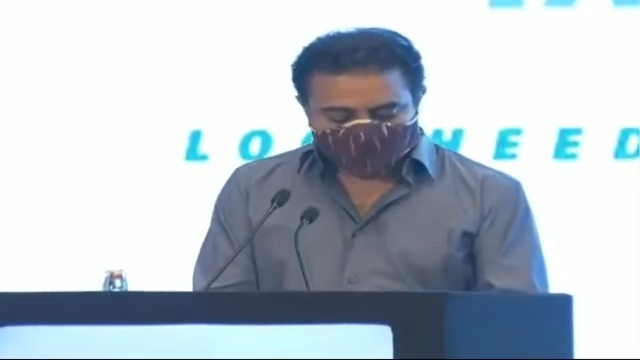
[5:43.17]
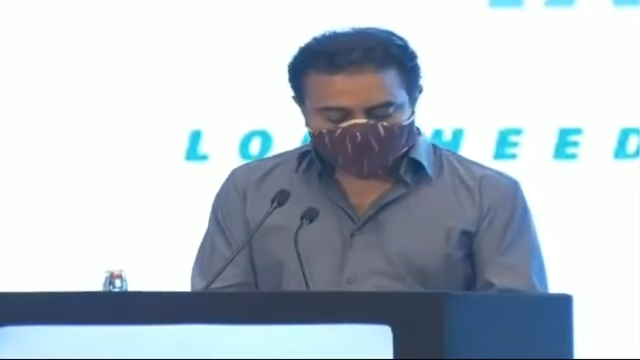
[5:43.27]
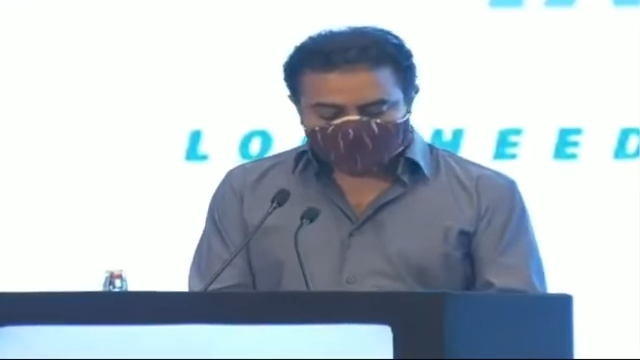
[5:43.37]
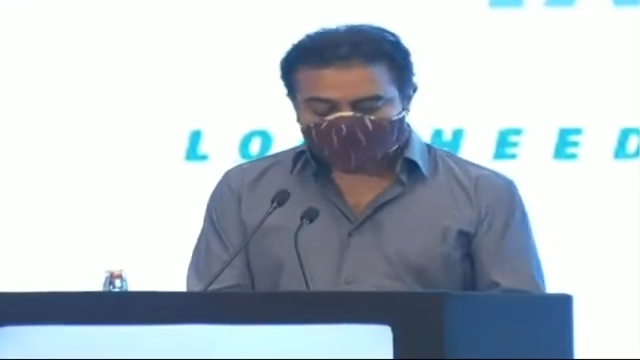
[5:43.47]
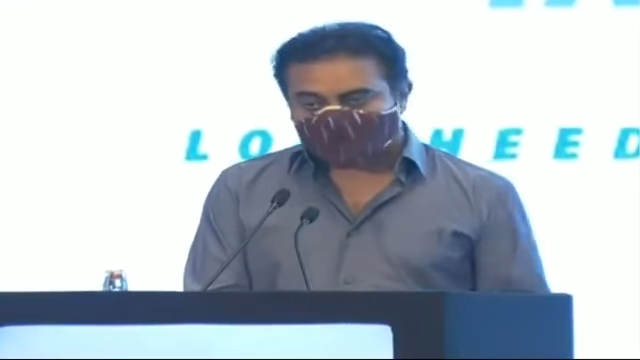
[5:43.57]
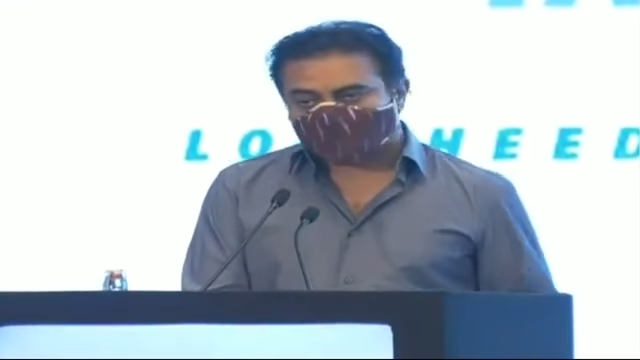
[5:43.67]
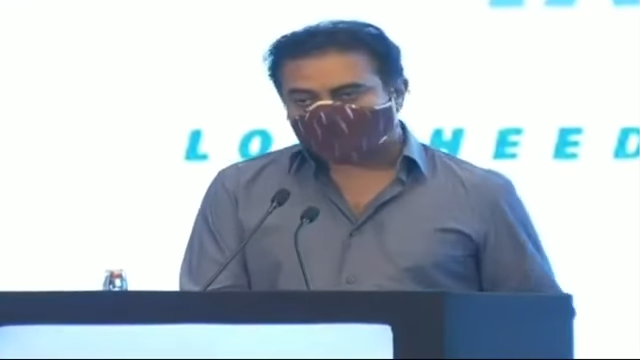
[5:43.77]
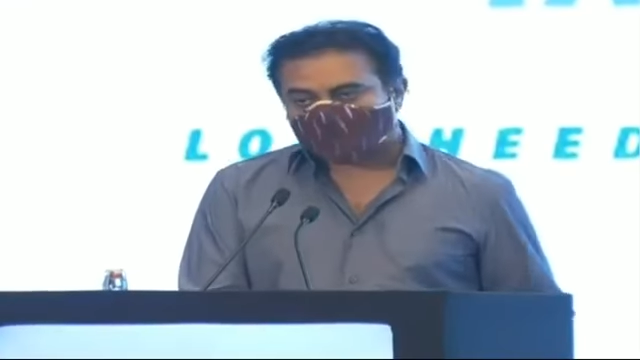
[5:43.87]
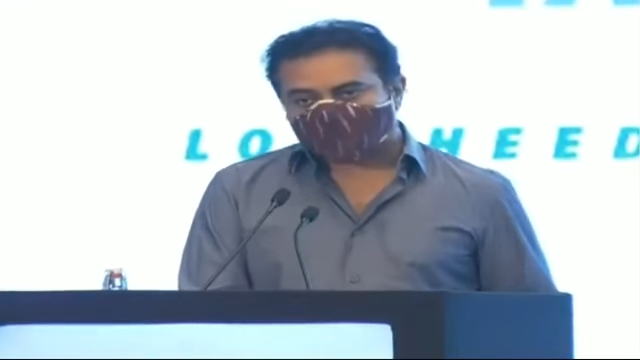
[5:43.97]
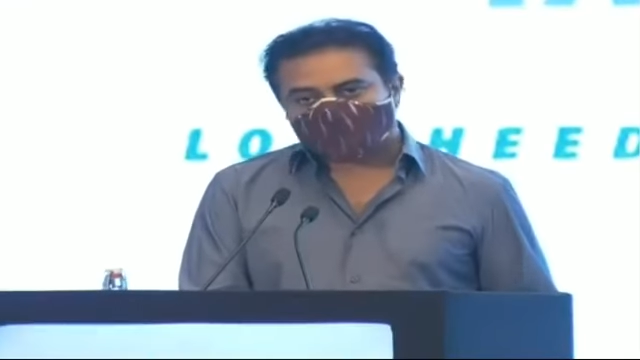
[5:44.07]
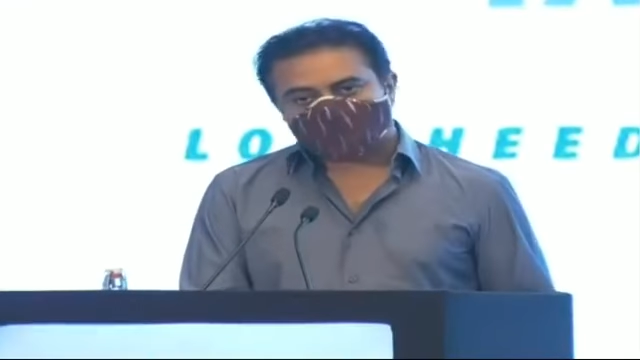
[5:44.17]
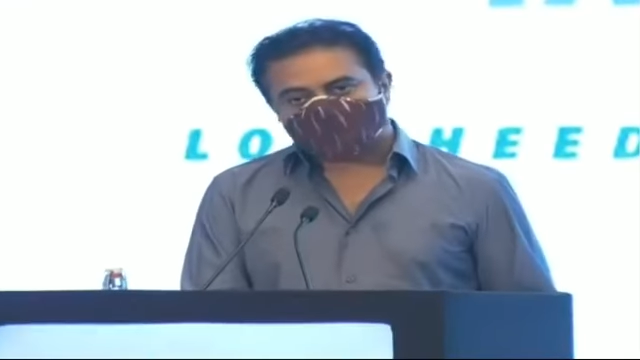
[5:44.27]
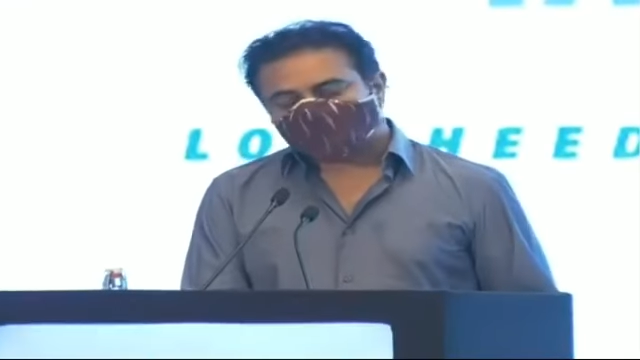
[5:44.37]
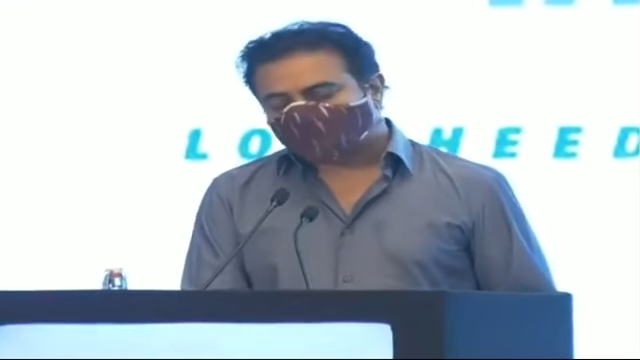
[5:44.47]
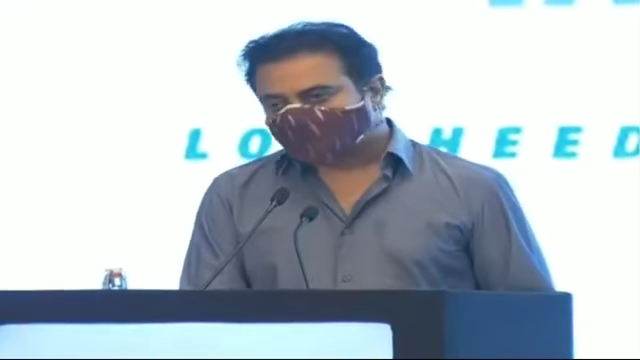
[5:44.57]
I saw that there
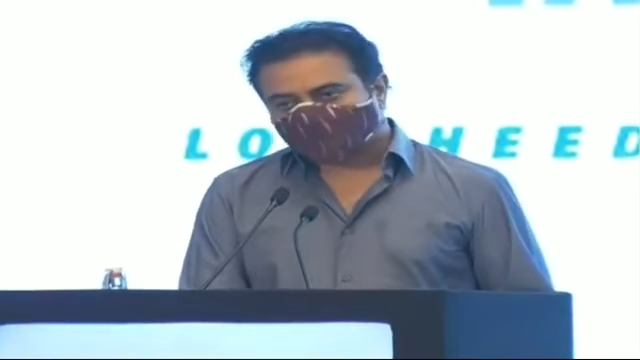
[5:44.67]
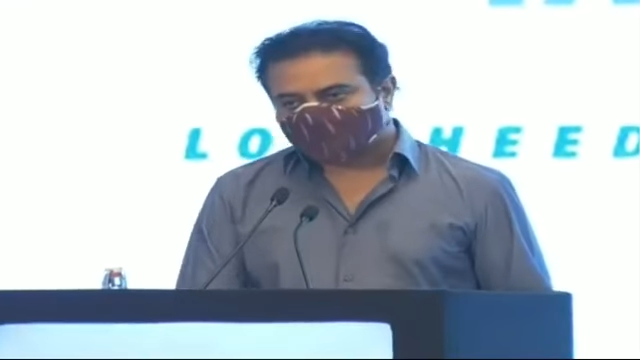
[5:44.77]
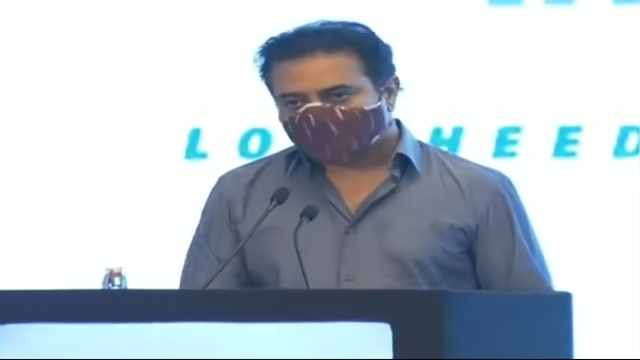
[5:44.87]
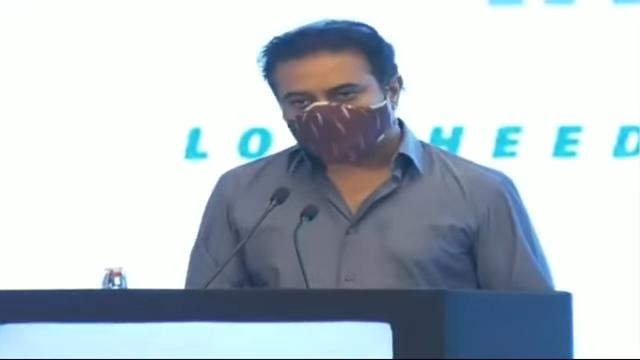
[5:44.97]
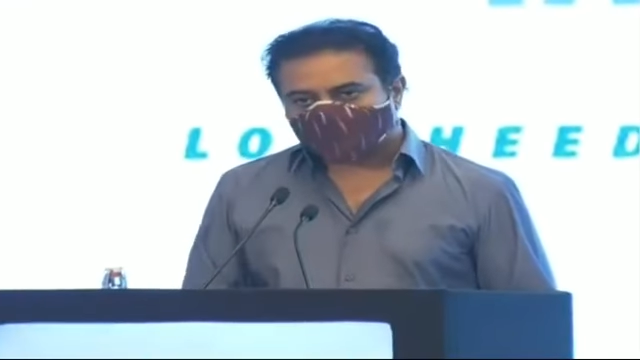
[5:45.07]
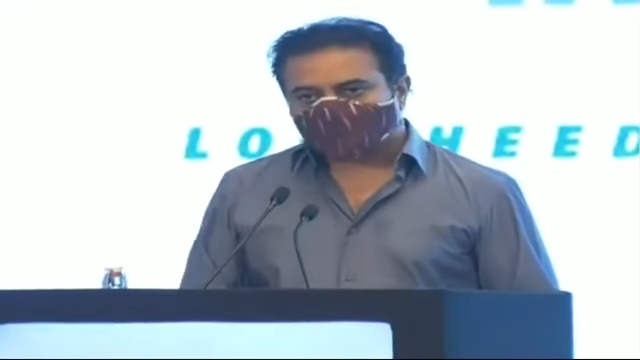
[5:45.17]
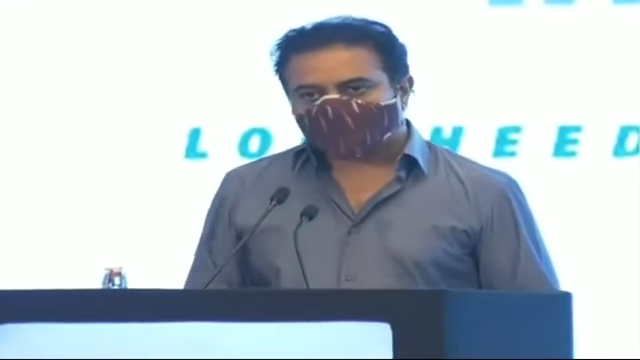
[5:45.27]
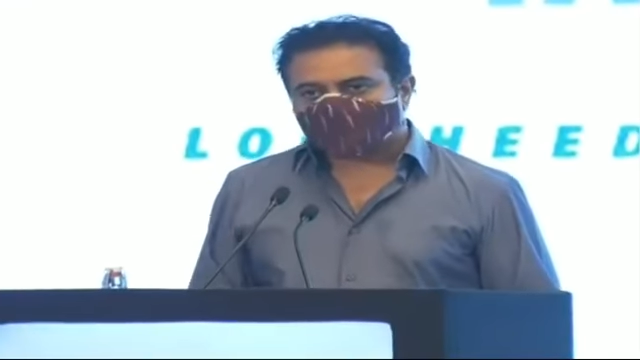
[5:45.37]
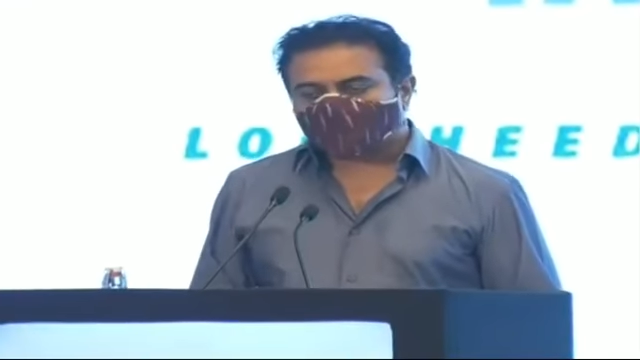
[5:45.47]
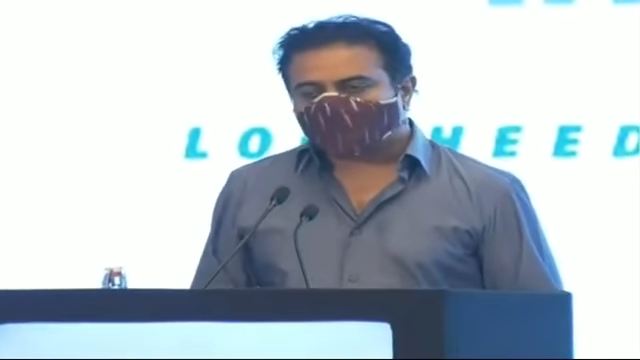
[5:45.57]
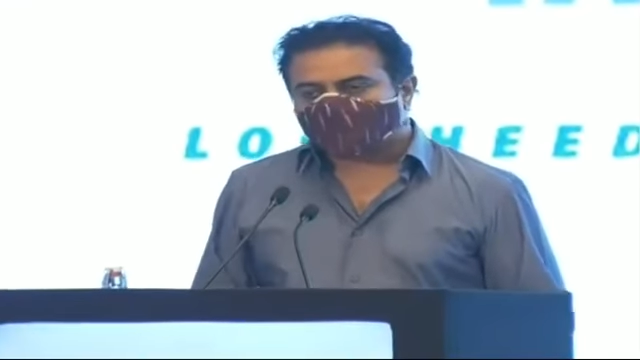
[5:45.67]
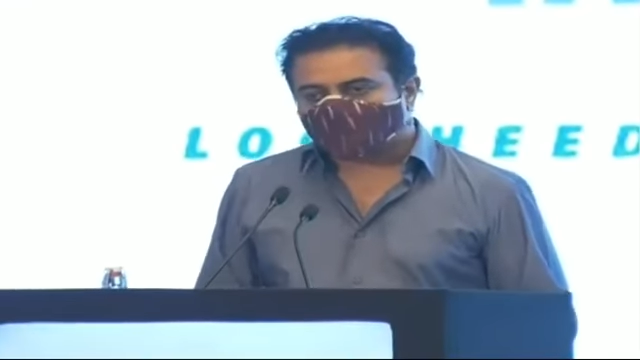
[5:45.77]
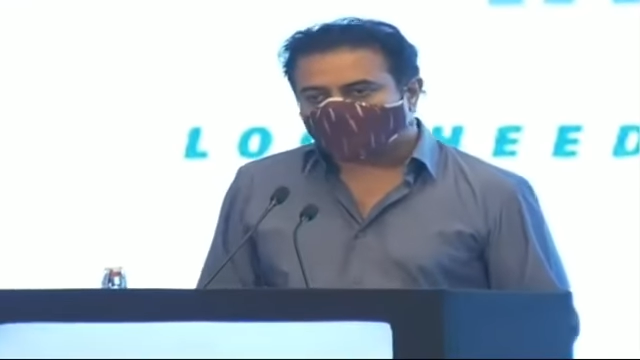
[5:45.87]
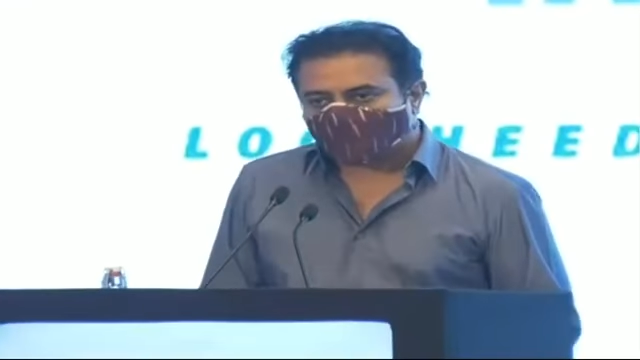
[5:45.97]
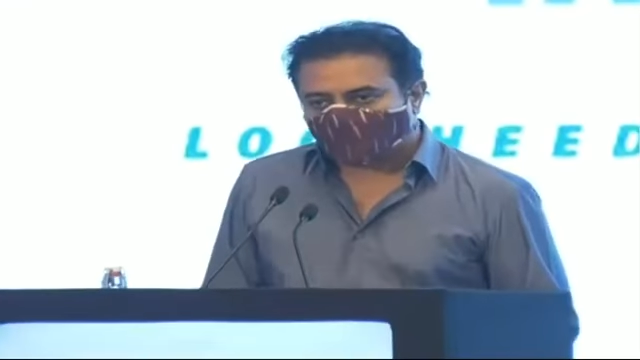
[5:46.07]
were, among your
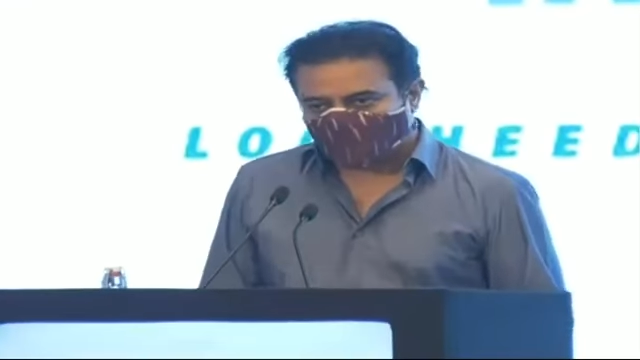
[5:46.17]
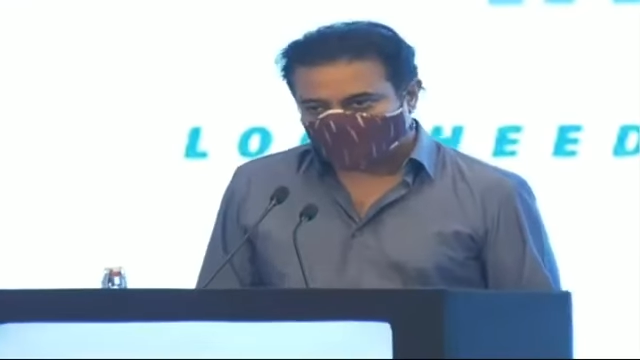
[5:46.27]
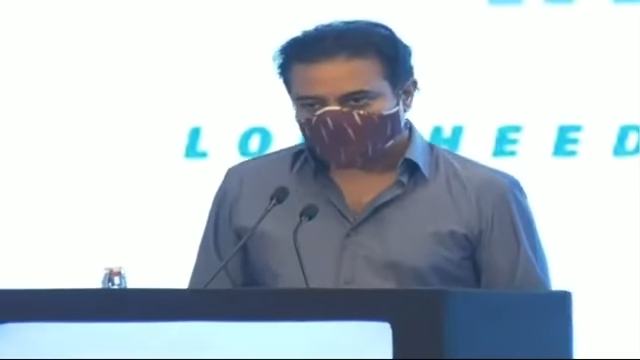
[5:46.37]
employees,